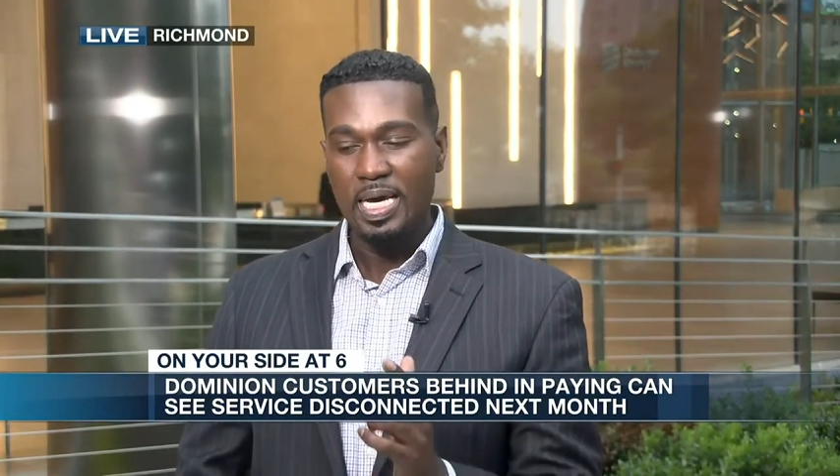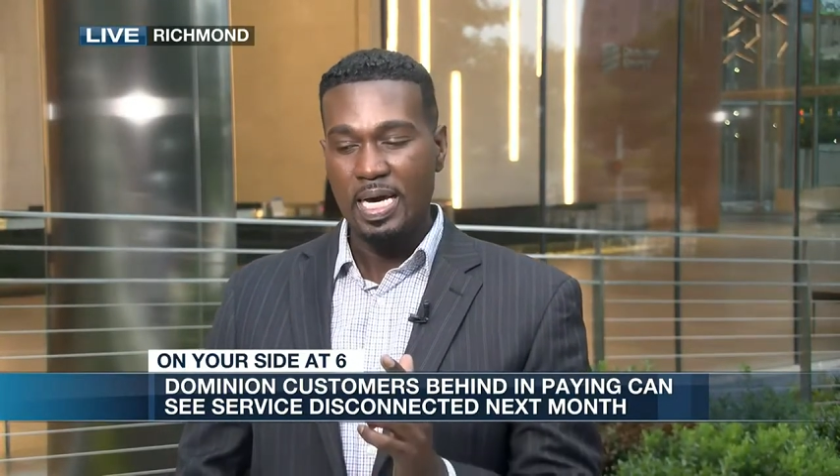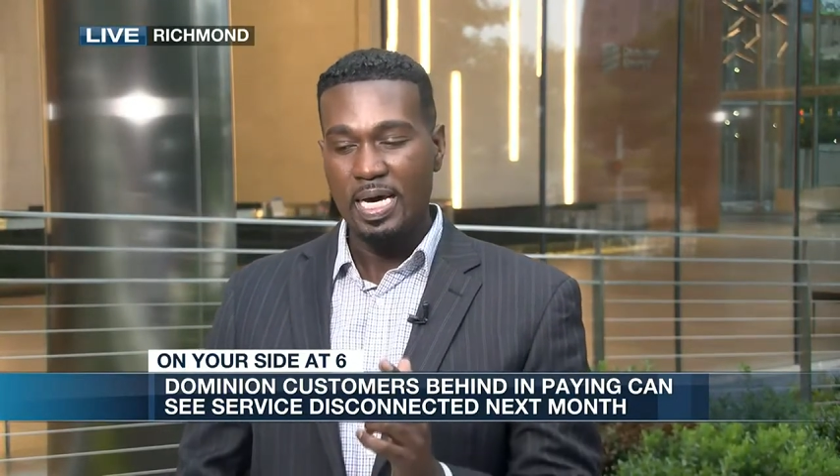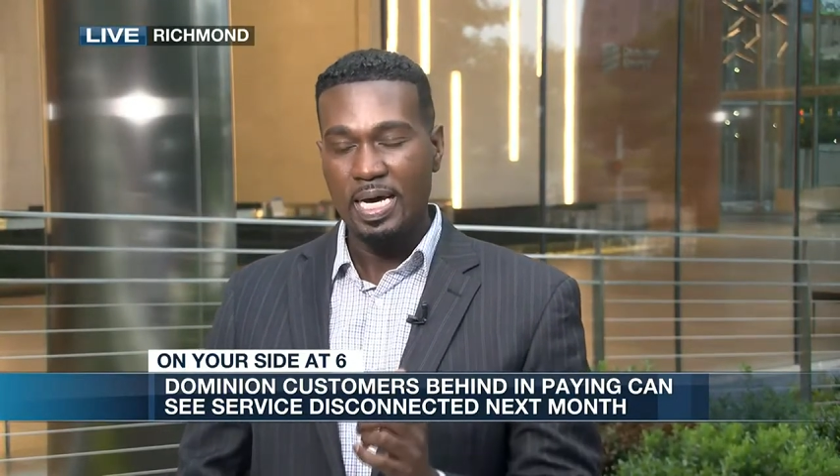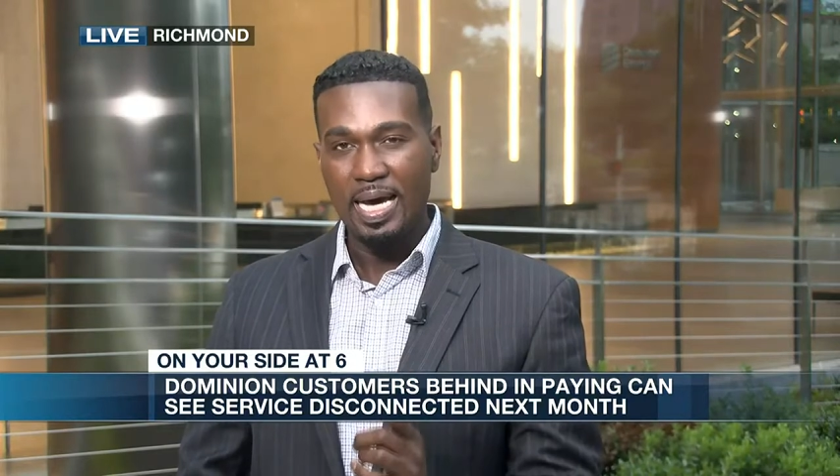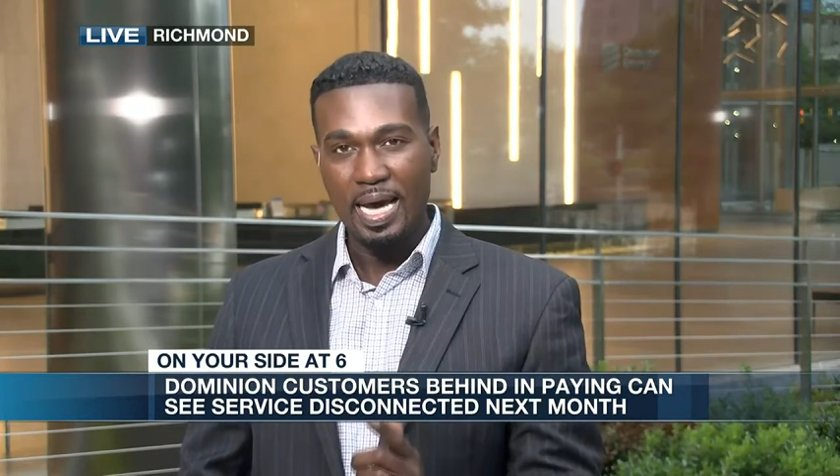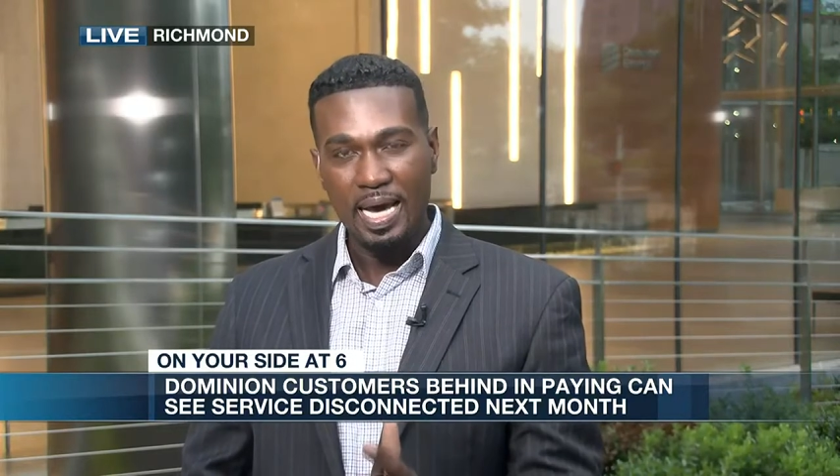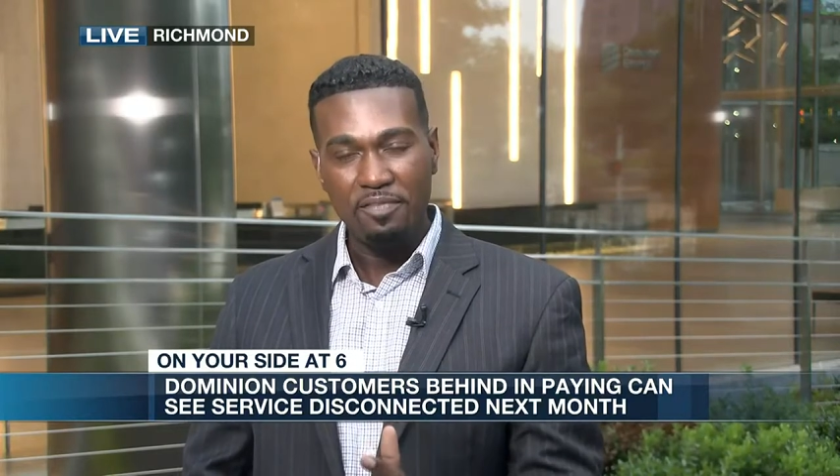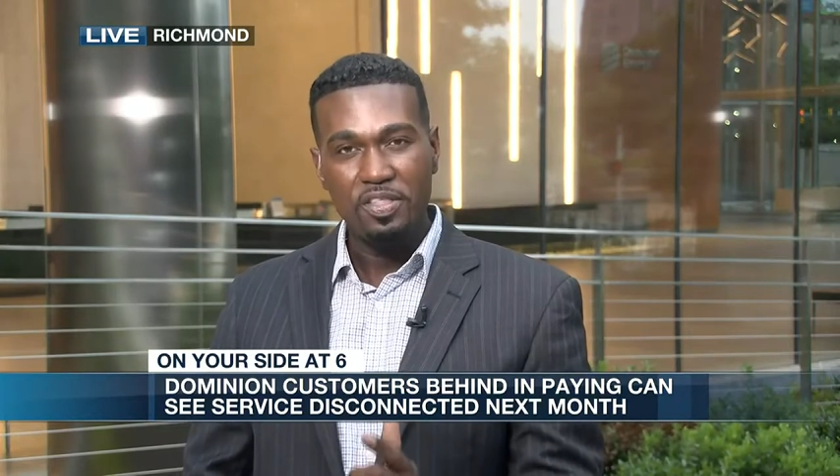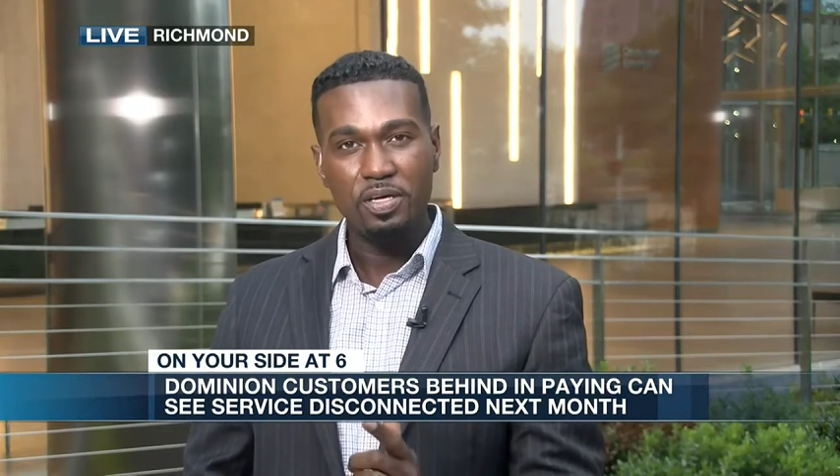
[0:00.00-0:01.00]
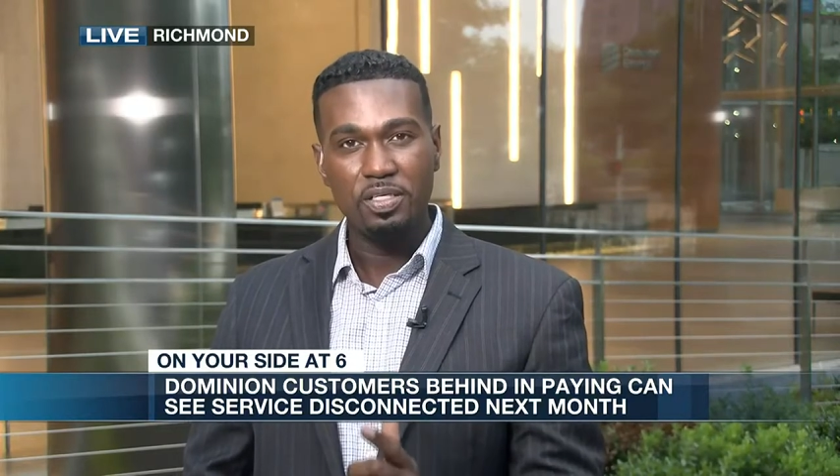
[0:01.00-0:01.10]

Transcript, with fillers: uh, have their